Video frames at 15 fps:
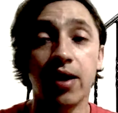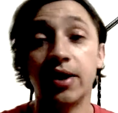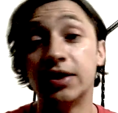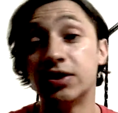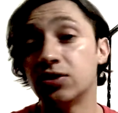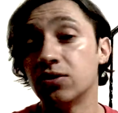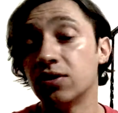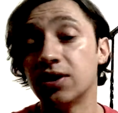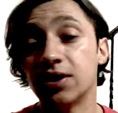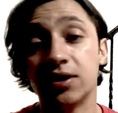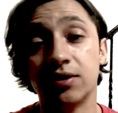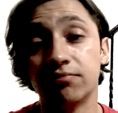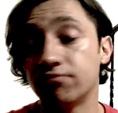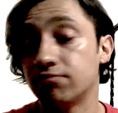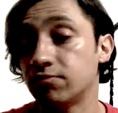It's not
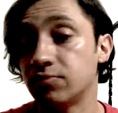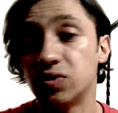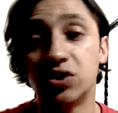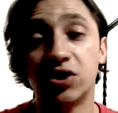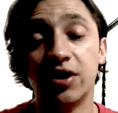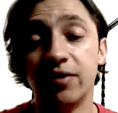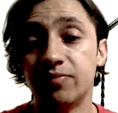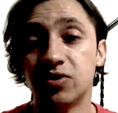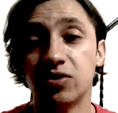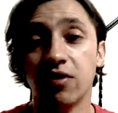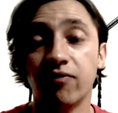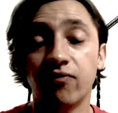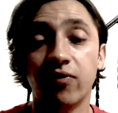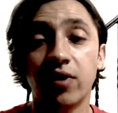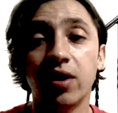a cheap
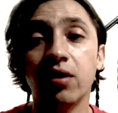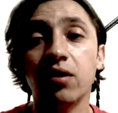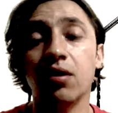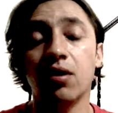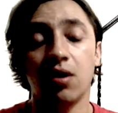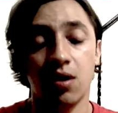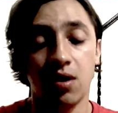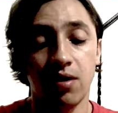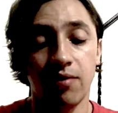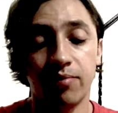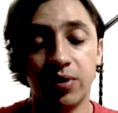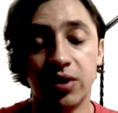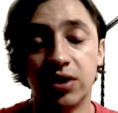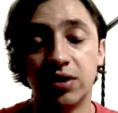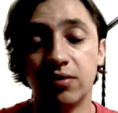software,
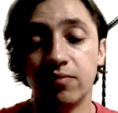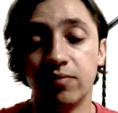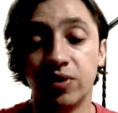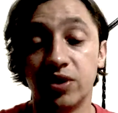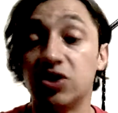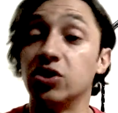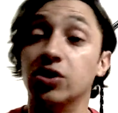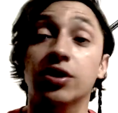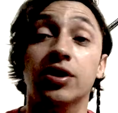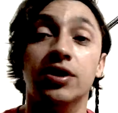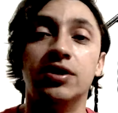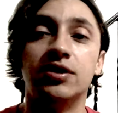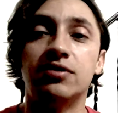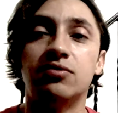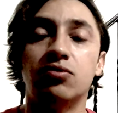but it's
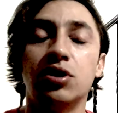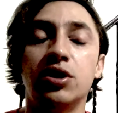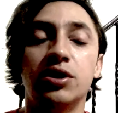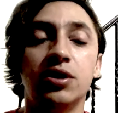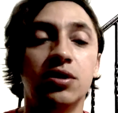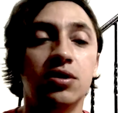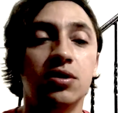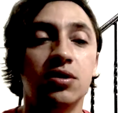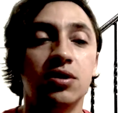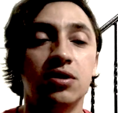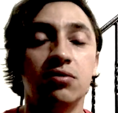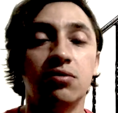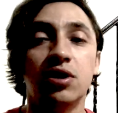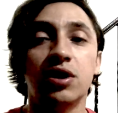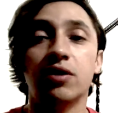good. It's really good
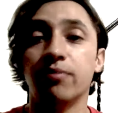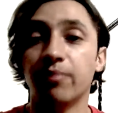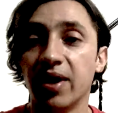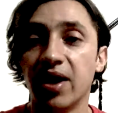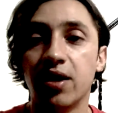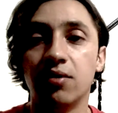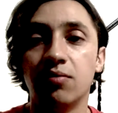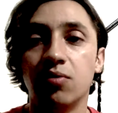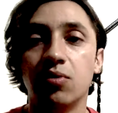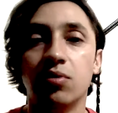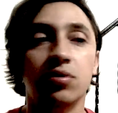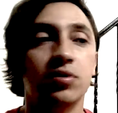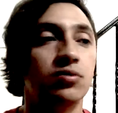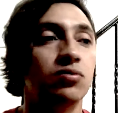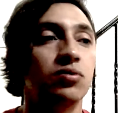and really
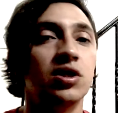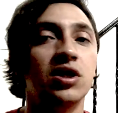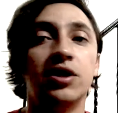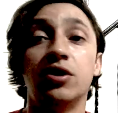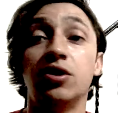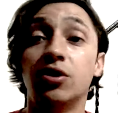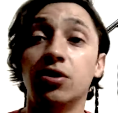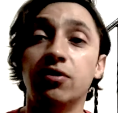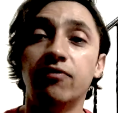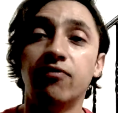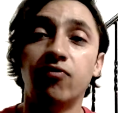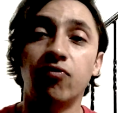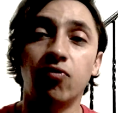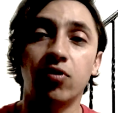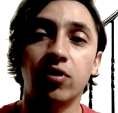compatible and really good
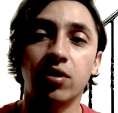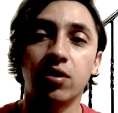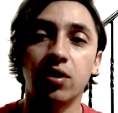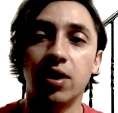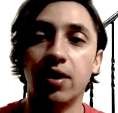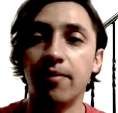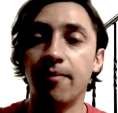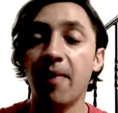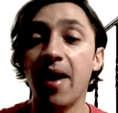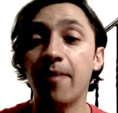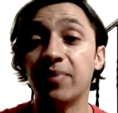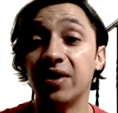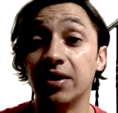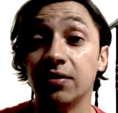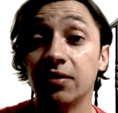for
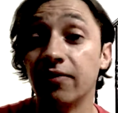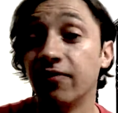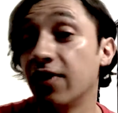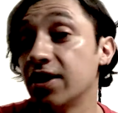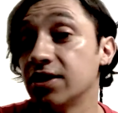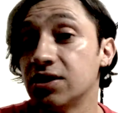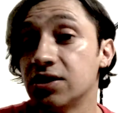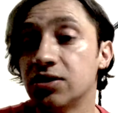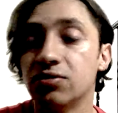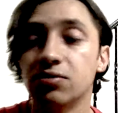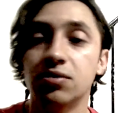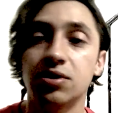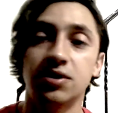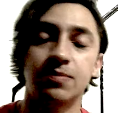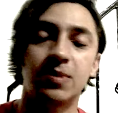mapping devices
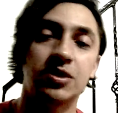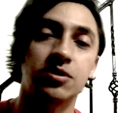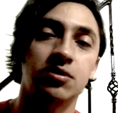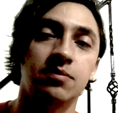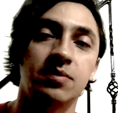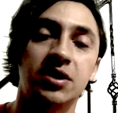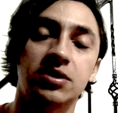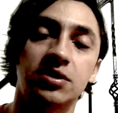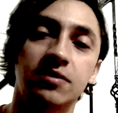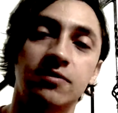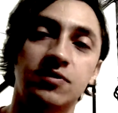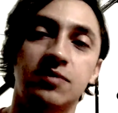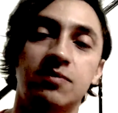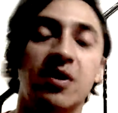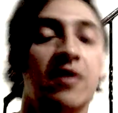to it, especially because it
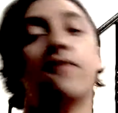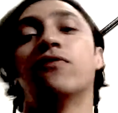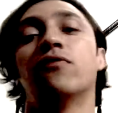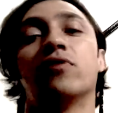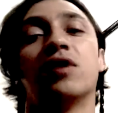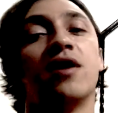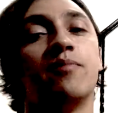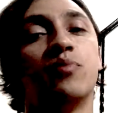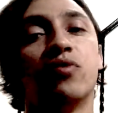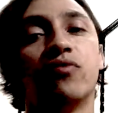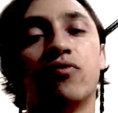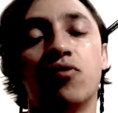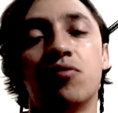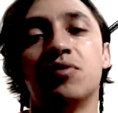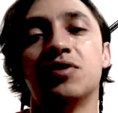was made for live
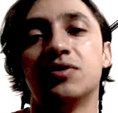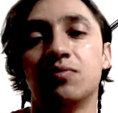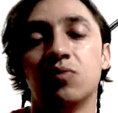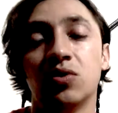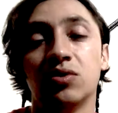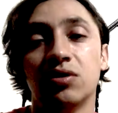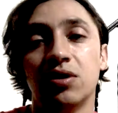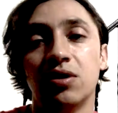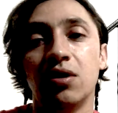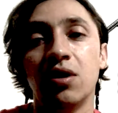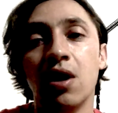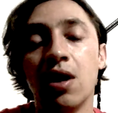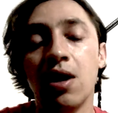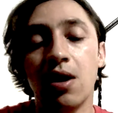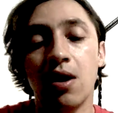performance mostly.
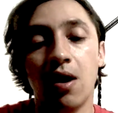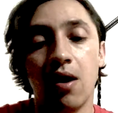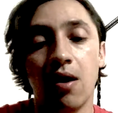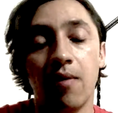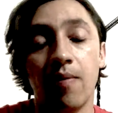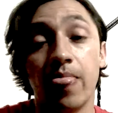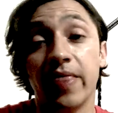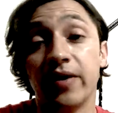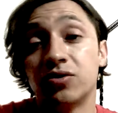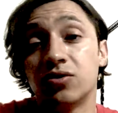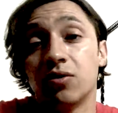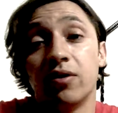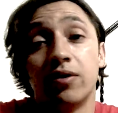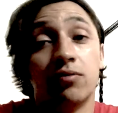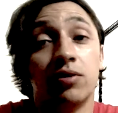
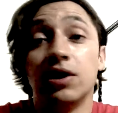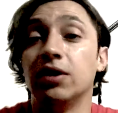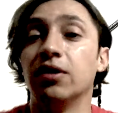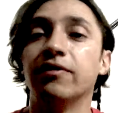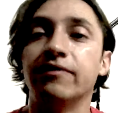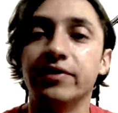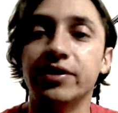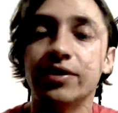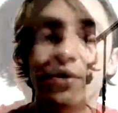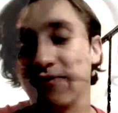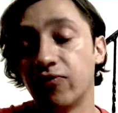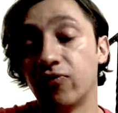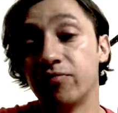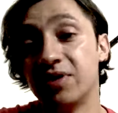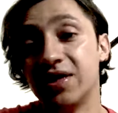So I really love it.
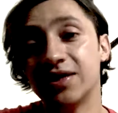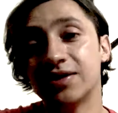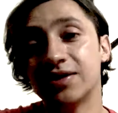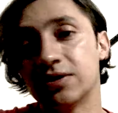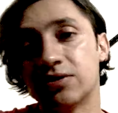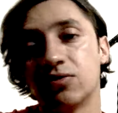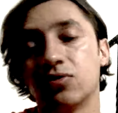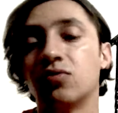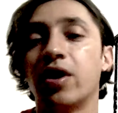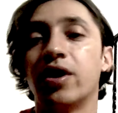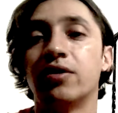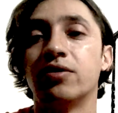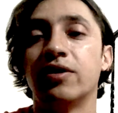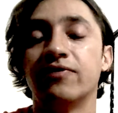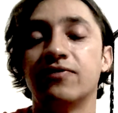For me
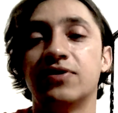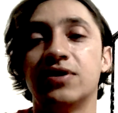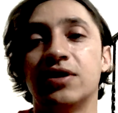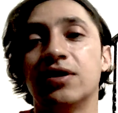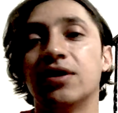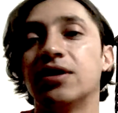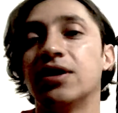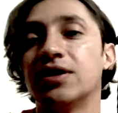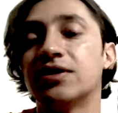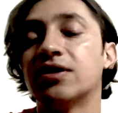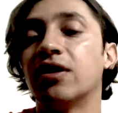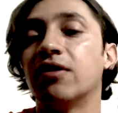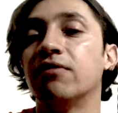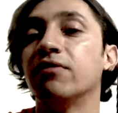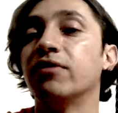songwriter, I've seen that that's
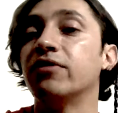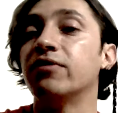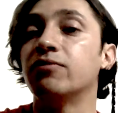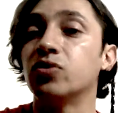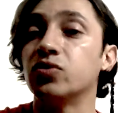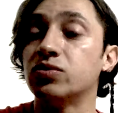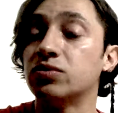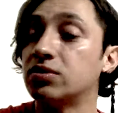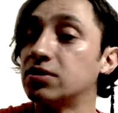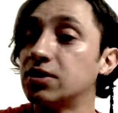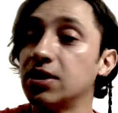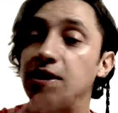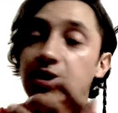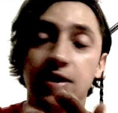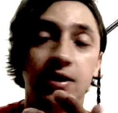kind of like the most
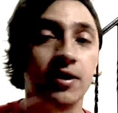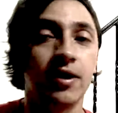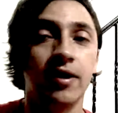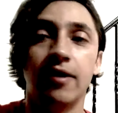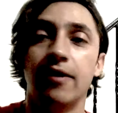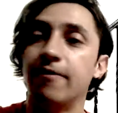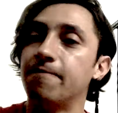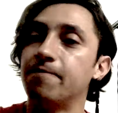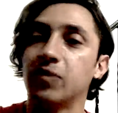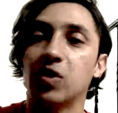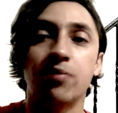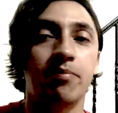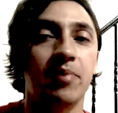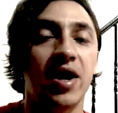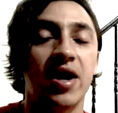
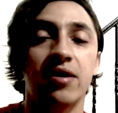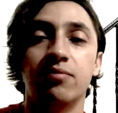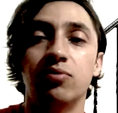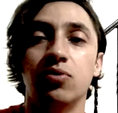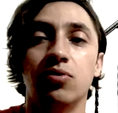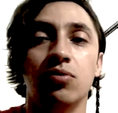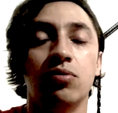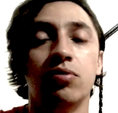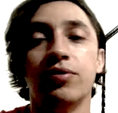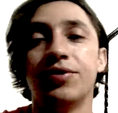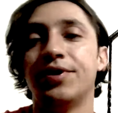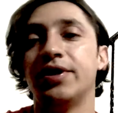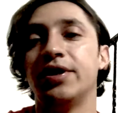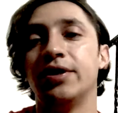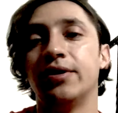compatible
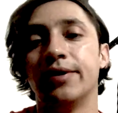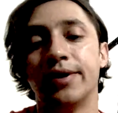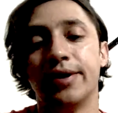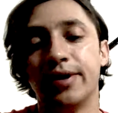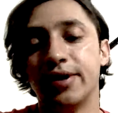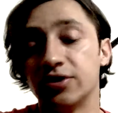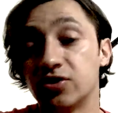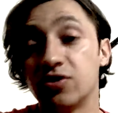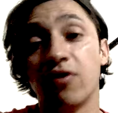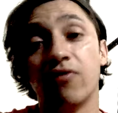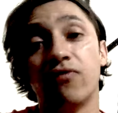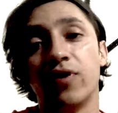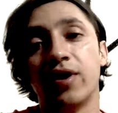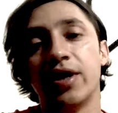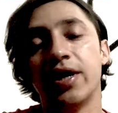
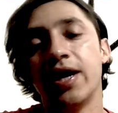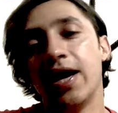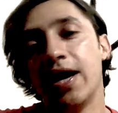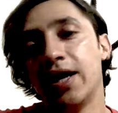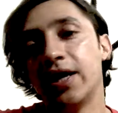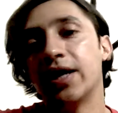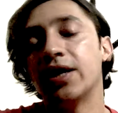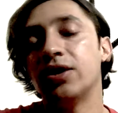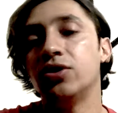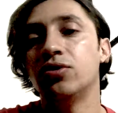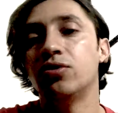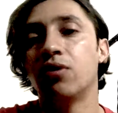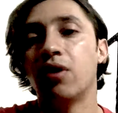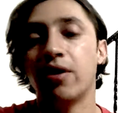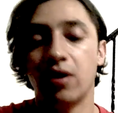software. And
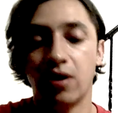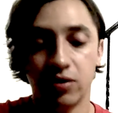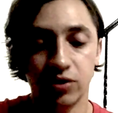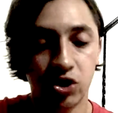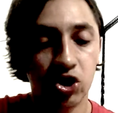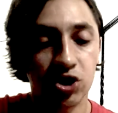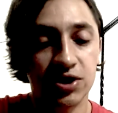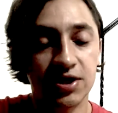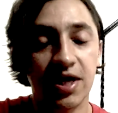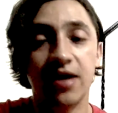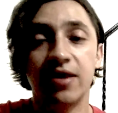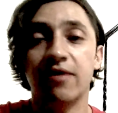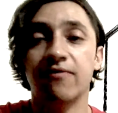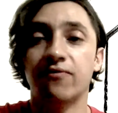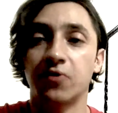again, I should say
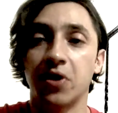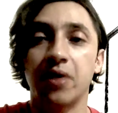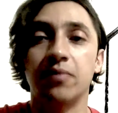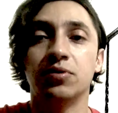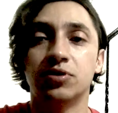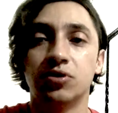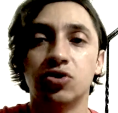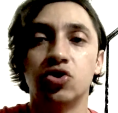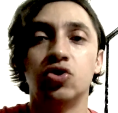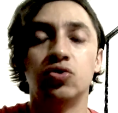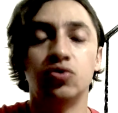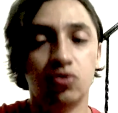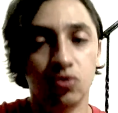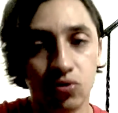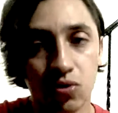that for Ableton,
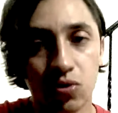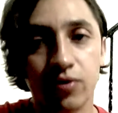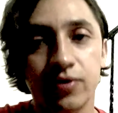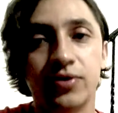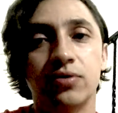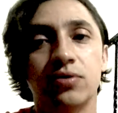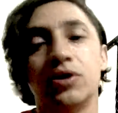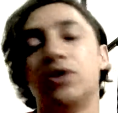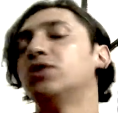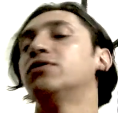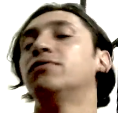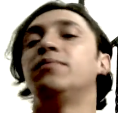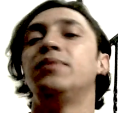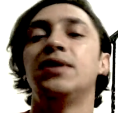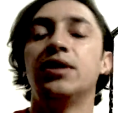you do also need
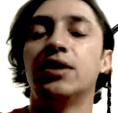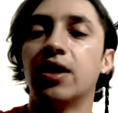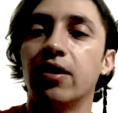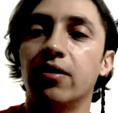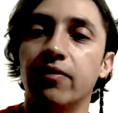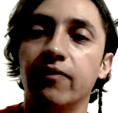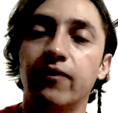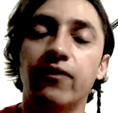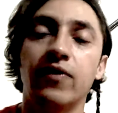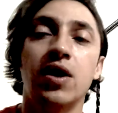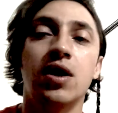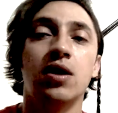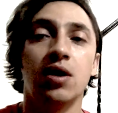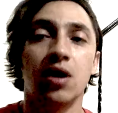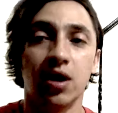to be kind of
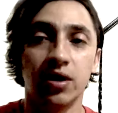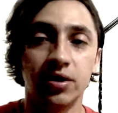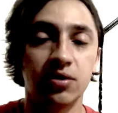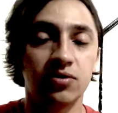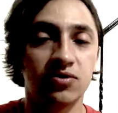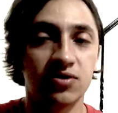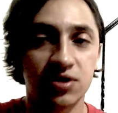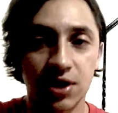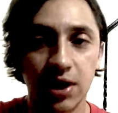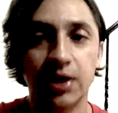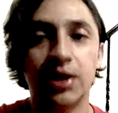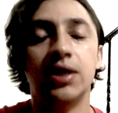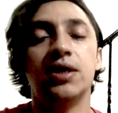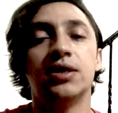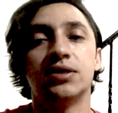a little
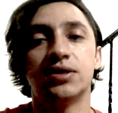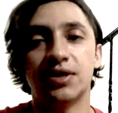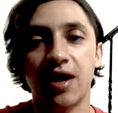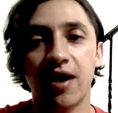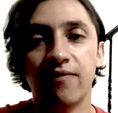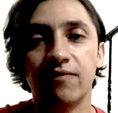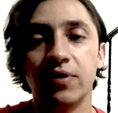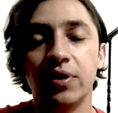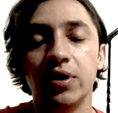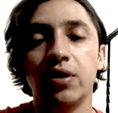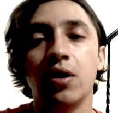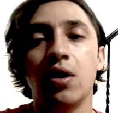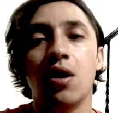techy and savvy.